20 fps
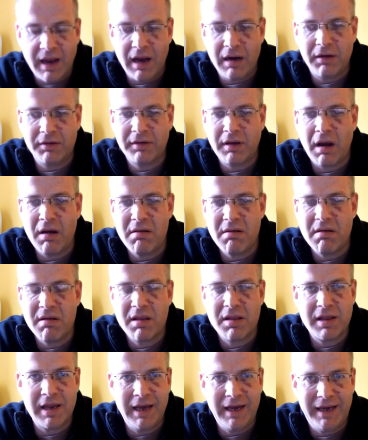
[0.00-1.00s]
and I don't
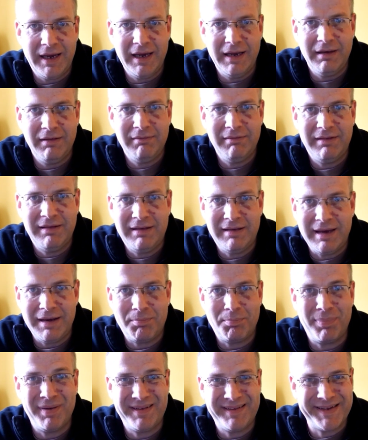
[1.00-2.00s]
think it
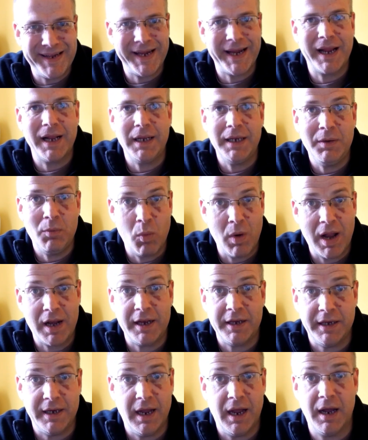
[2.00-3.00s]
did particularly well
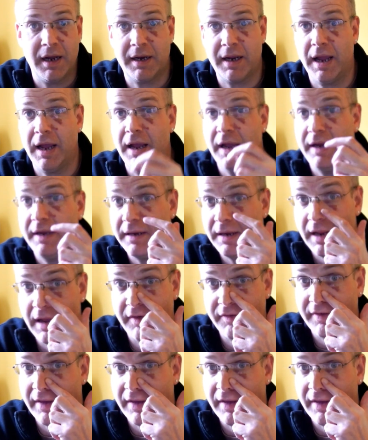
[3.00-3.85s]
in the arcade as